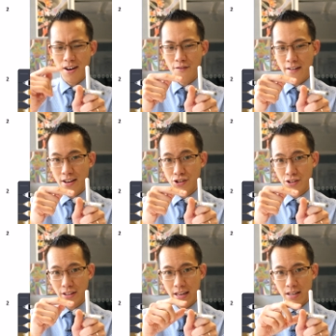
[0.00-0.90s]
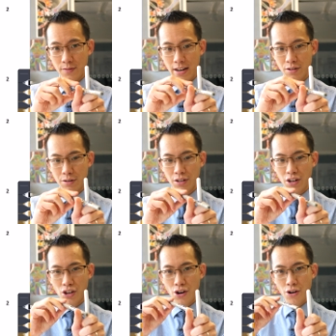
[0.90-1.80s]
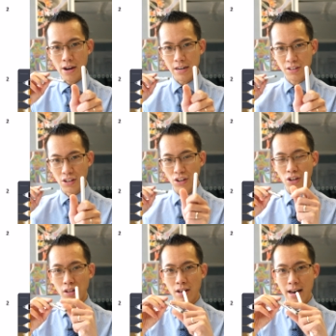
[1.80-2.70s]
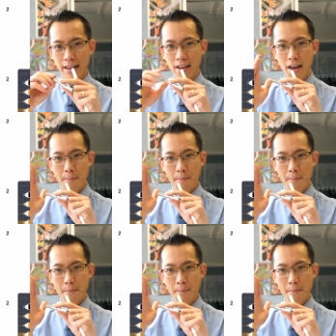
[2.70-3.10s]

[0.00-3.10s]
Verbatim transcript: eventually this vector is going to go and it's going to collide